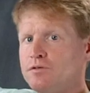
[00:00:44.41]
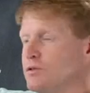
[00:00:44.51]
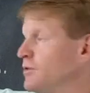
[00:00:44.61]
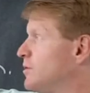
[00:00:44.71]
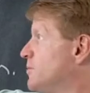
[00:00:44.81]

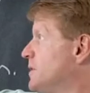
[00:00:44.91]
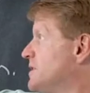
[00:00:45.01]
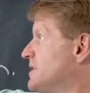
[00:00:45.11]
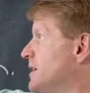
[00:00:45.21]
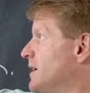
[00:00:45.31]
Do
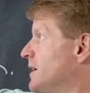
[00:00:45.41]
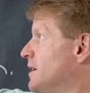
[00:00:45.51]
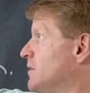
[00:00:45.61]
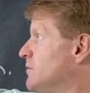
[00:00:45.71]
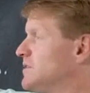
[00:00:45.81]
means I
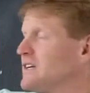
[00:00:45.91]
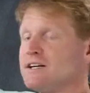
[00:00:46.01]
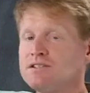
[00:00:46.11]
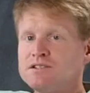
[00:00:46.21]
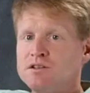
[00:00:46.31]
give, das,